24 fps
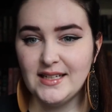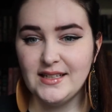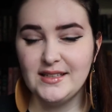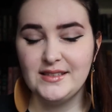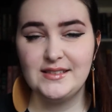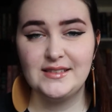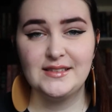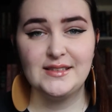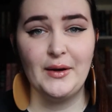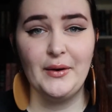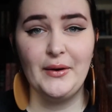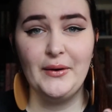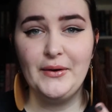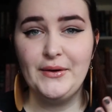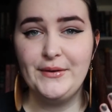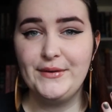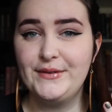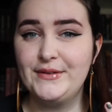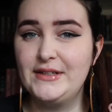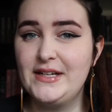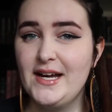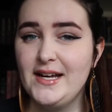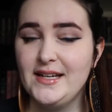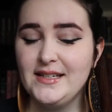
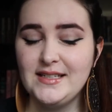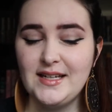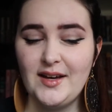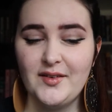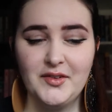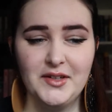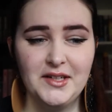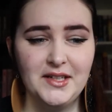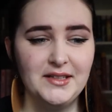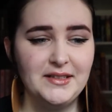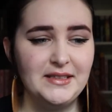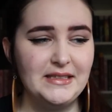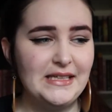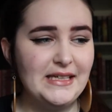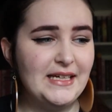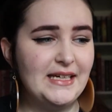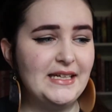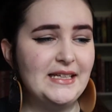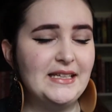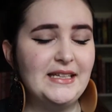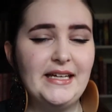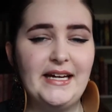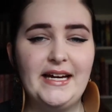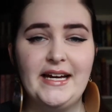So
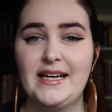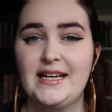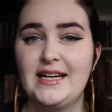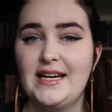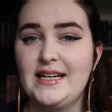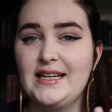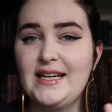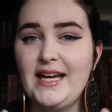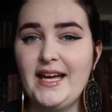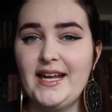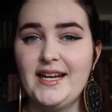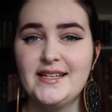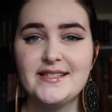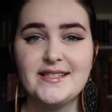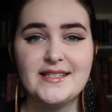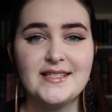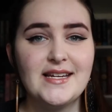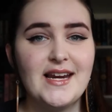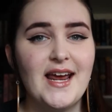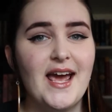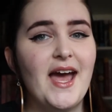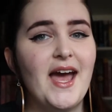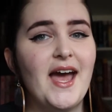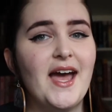definitely, like, get a
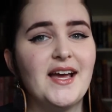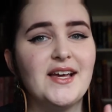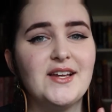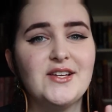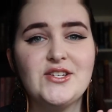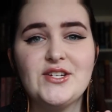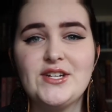snack,